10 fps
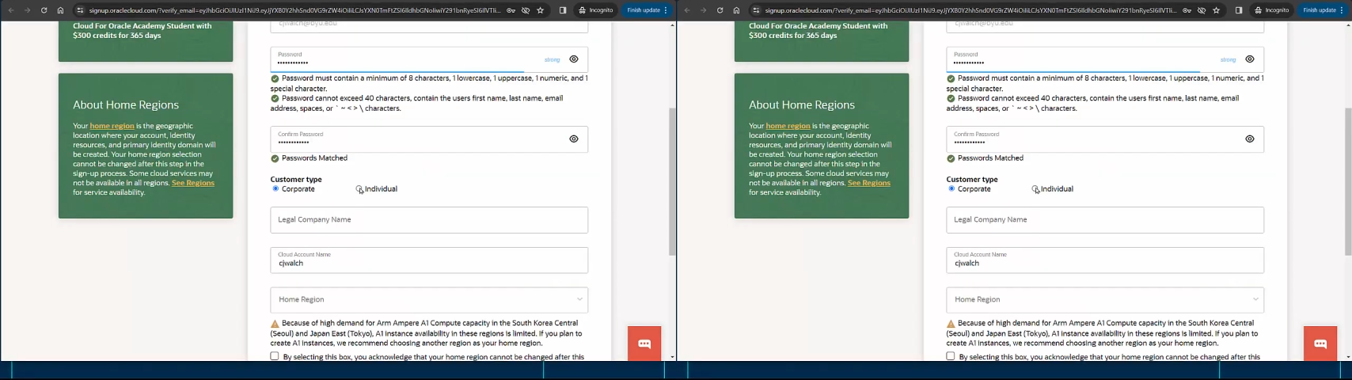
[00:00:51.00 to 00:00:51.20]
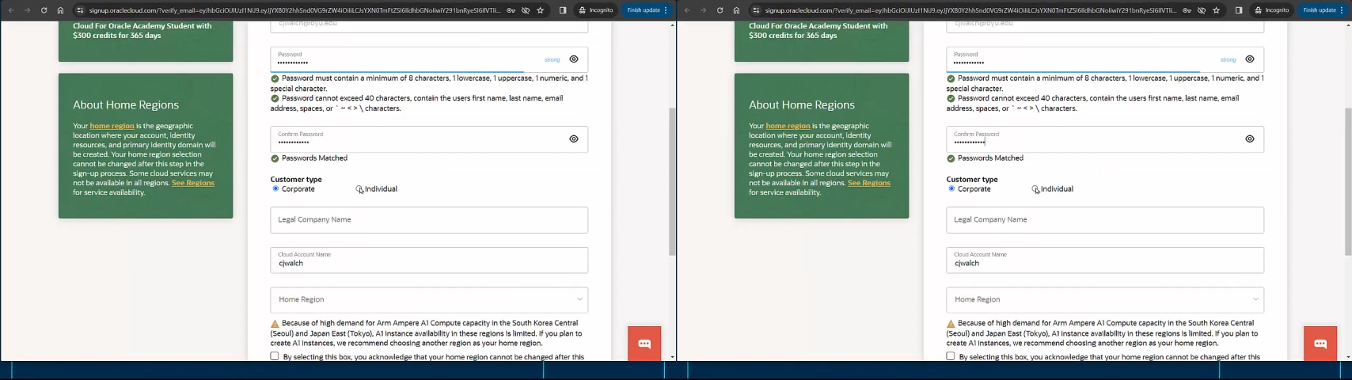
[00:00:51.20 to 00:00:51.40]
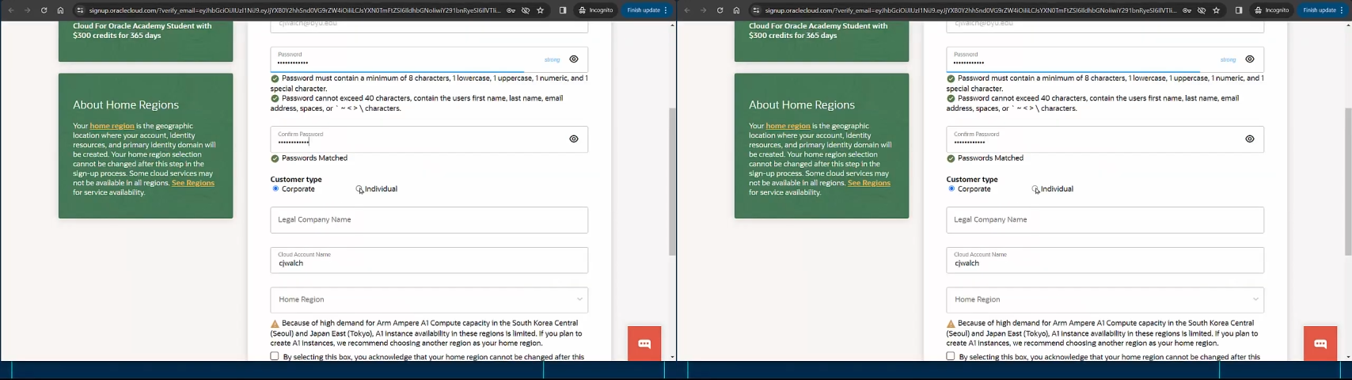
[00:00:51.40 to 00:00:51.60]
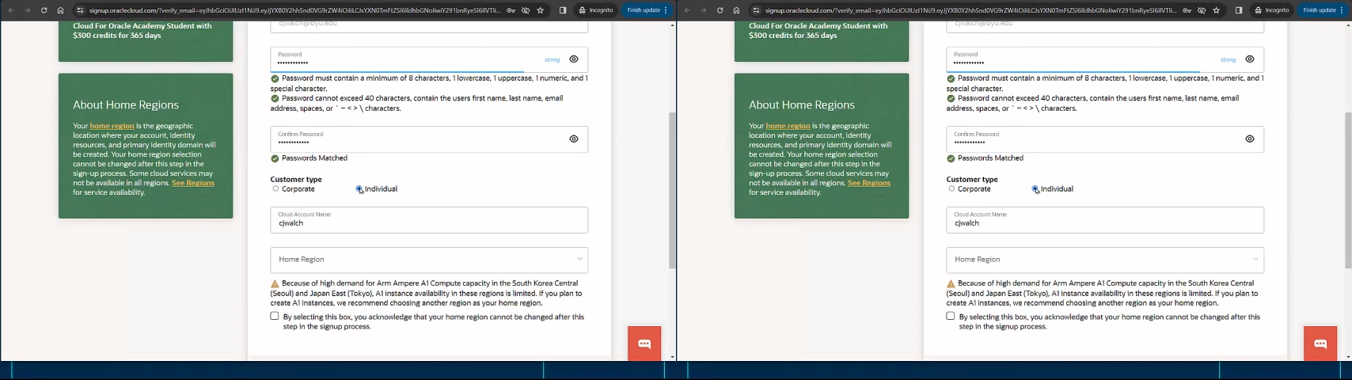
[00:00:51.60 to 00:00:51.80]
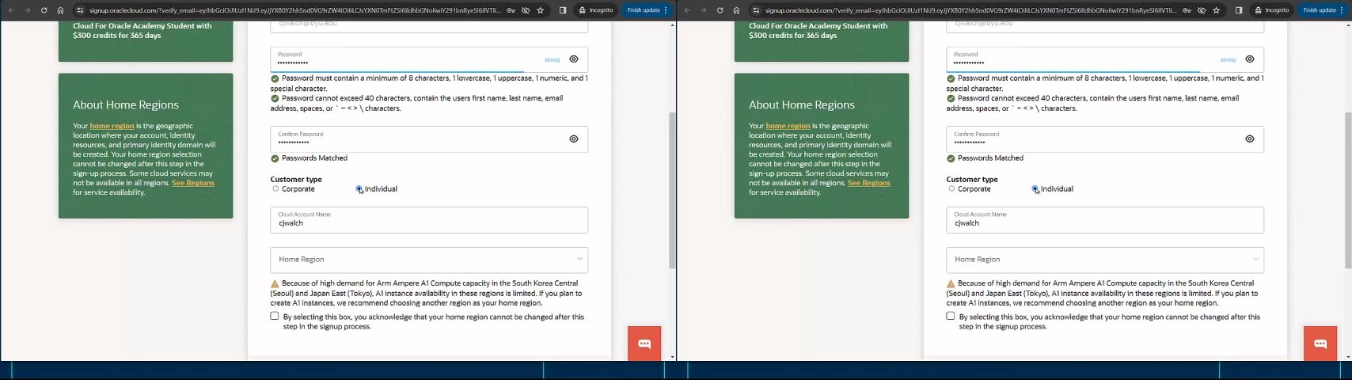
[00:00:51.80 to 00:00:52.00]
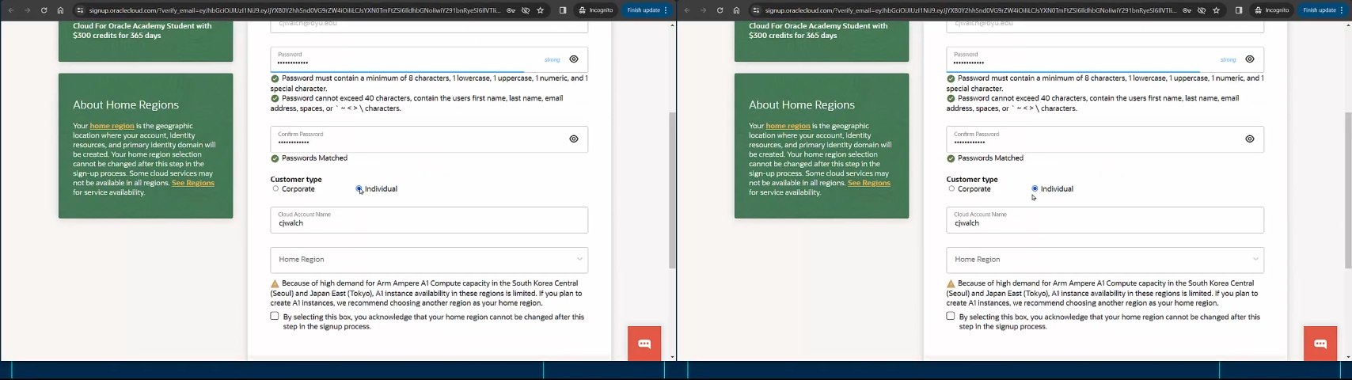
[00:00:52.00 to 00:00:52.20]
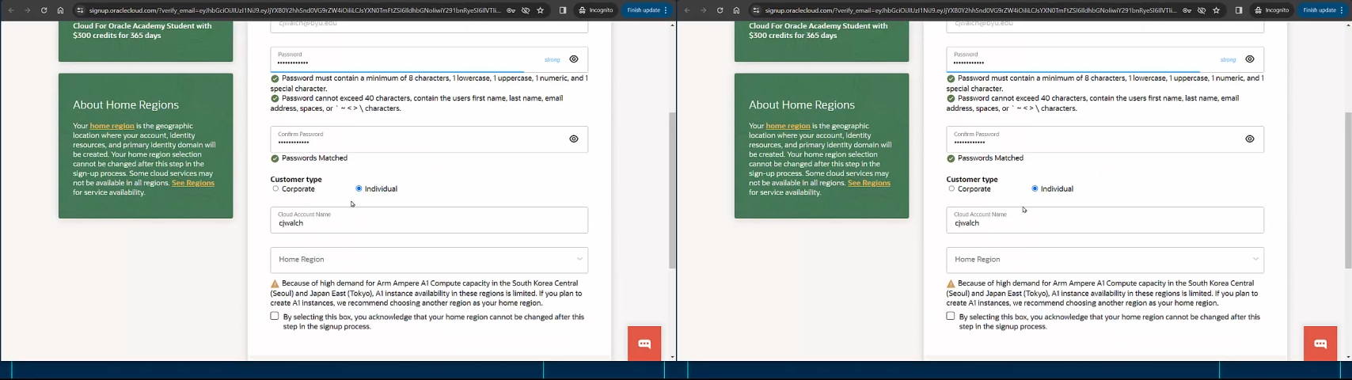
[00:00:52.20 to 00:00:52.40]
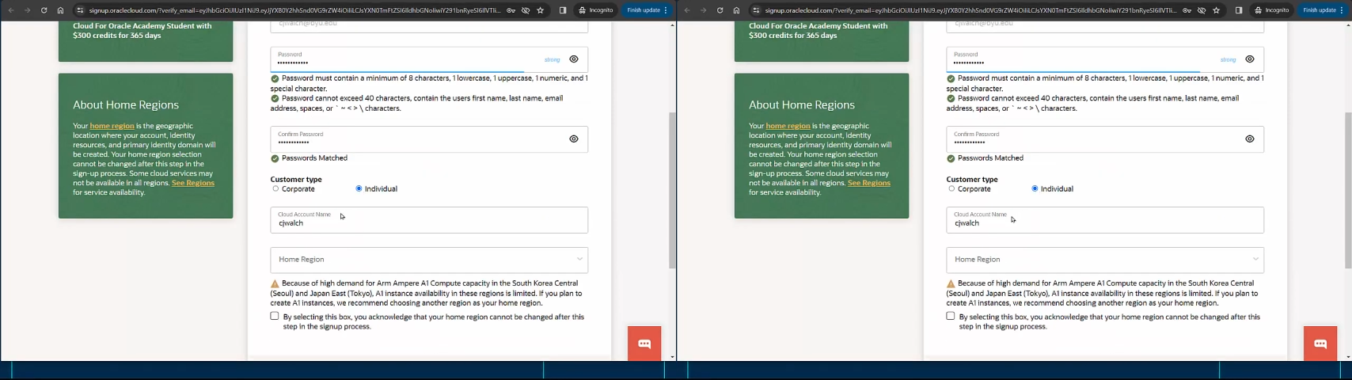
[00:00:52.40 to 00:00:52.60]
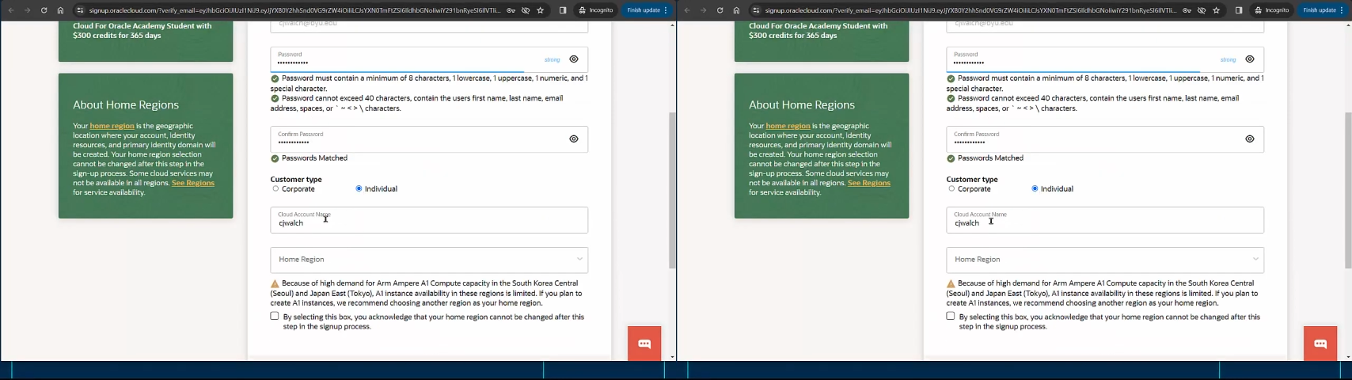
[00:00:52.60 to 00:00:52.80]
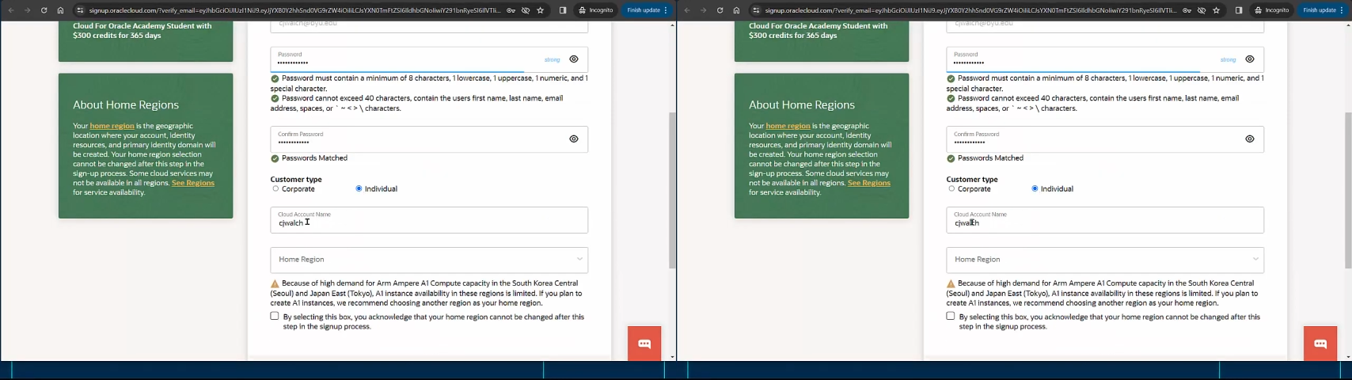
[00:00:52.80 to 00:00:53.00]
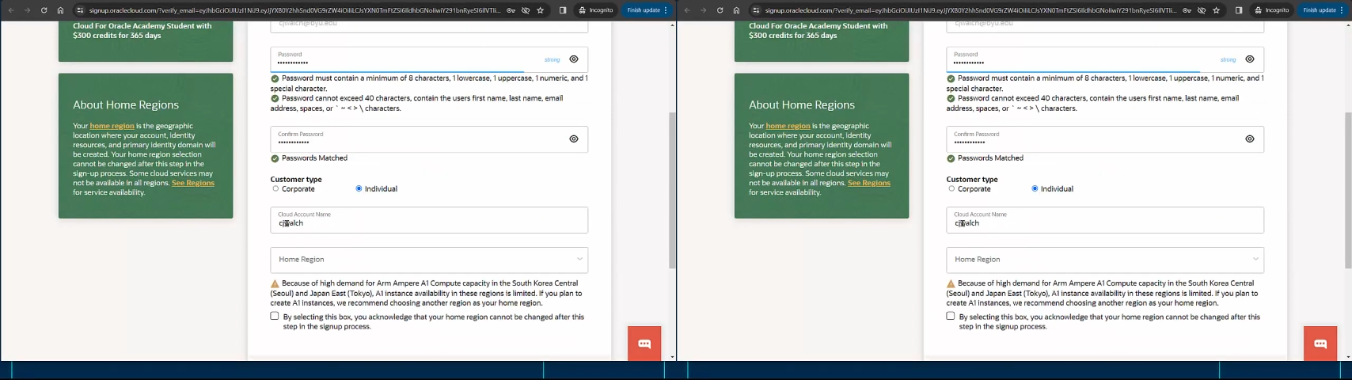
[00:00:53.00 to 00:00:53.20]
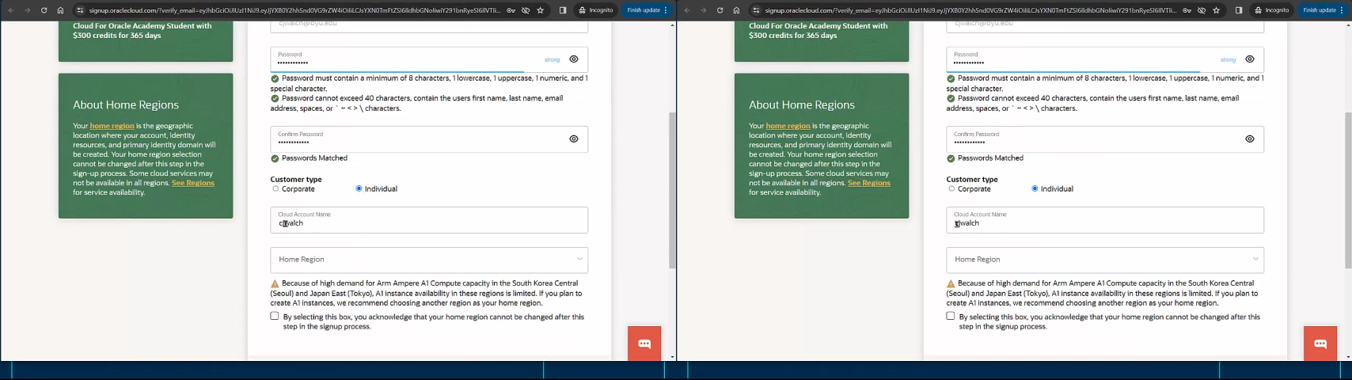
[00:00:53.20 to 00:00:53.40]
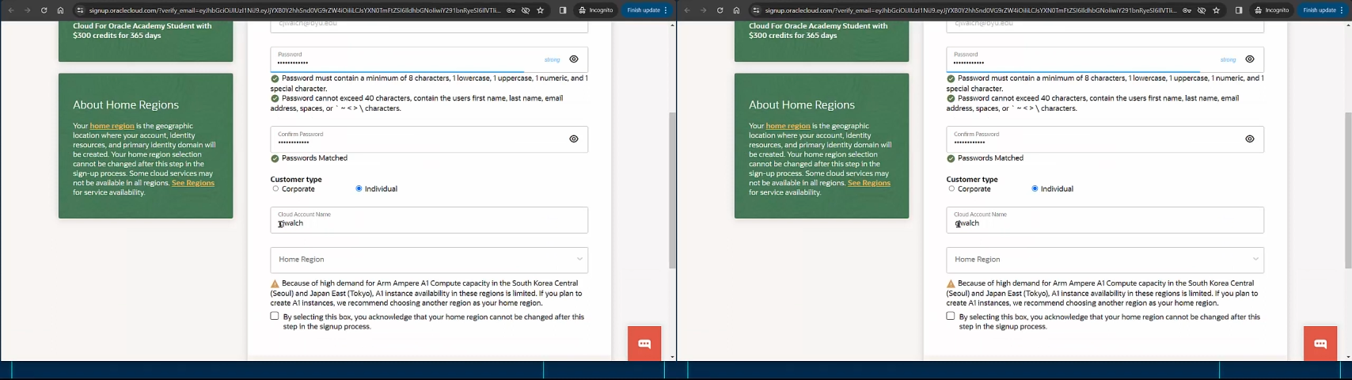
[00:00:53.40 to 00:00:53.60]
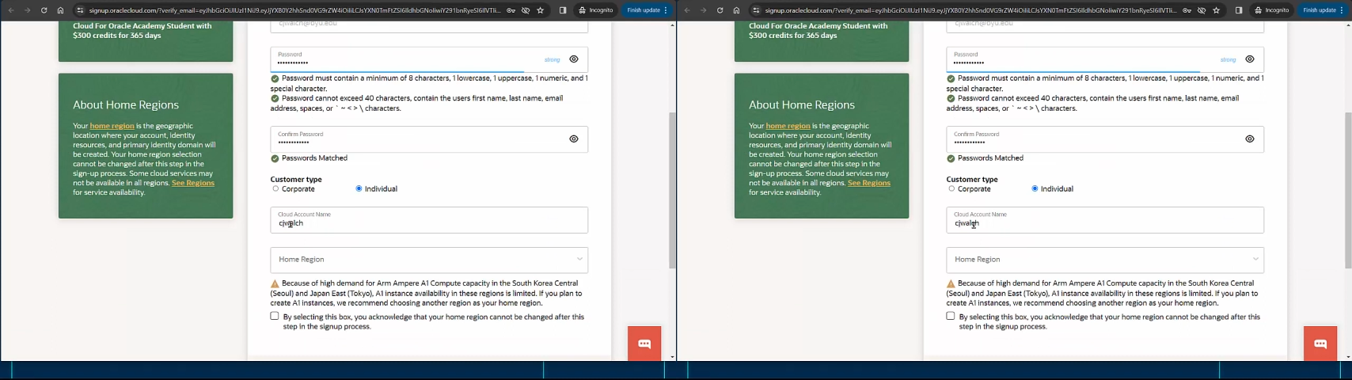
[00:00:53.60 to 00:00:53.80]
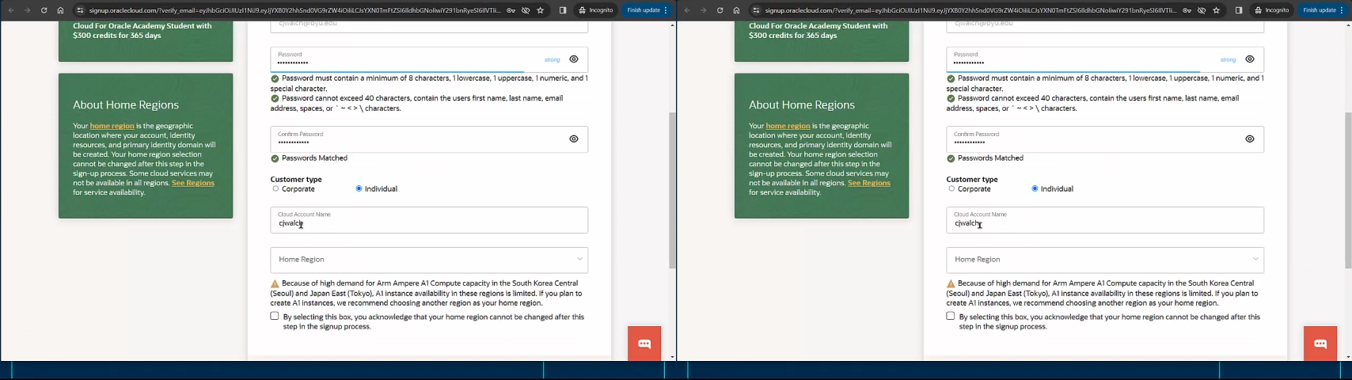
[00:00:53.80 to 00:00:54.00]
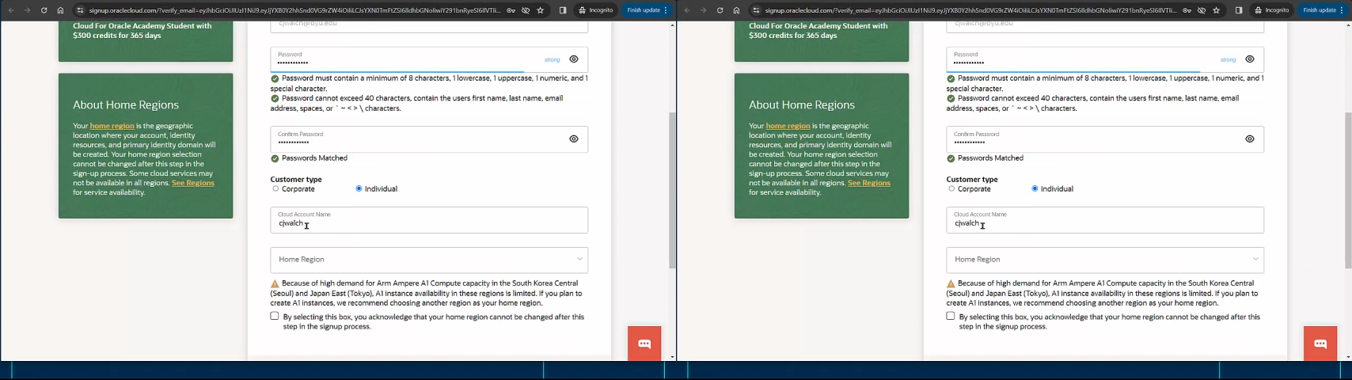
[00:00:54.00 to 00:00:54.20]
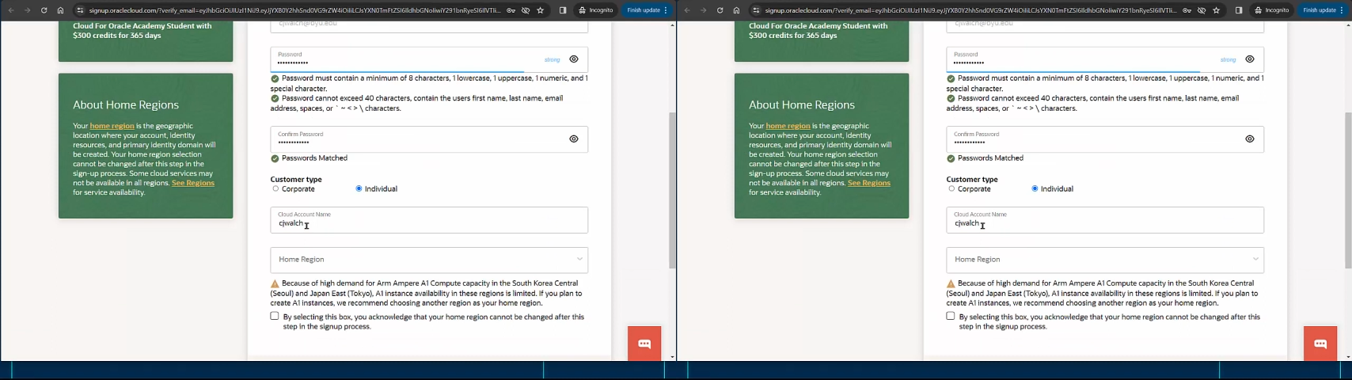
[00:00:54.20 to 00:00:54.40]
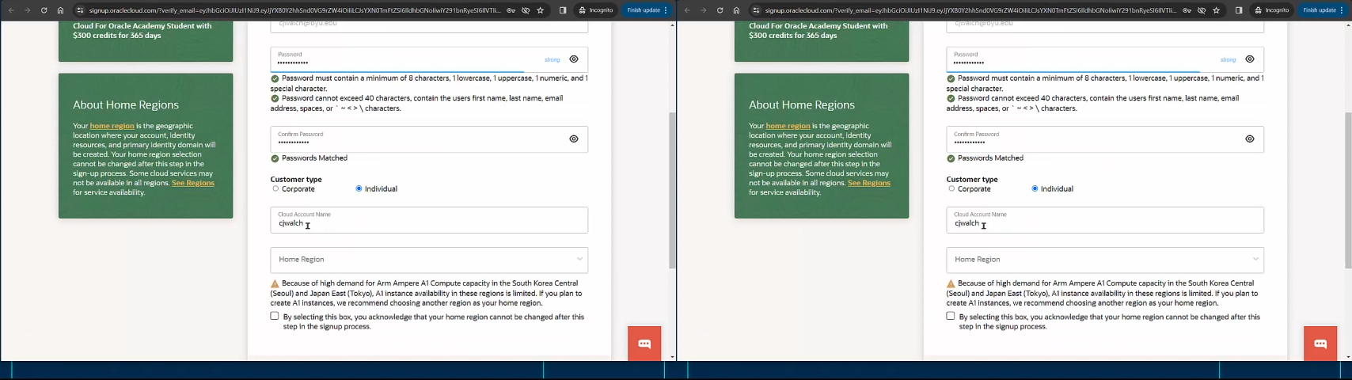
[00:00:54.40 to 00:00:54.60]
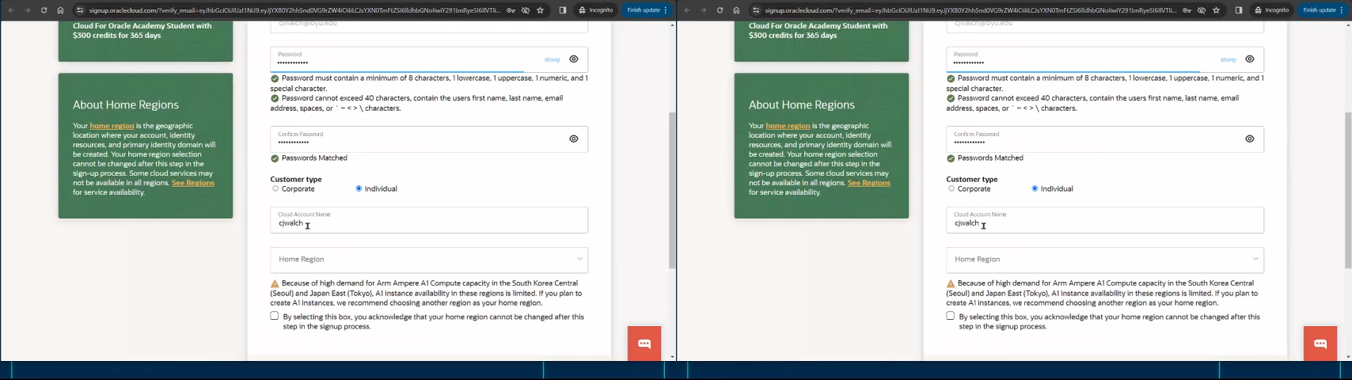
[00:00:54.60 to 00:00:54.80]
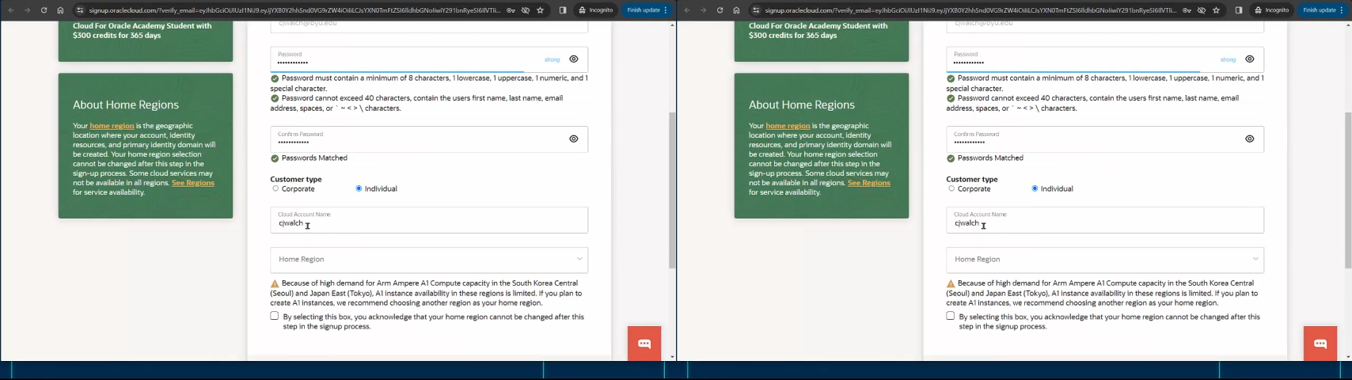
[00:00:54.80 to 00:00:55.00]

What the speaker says: No face is visible, so there are no lips to read.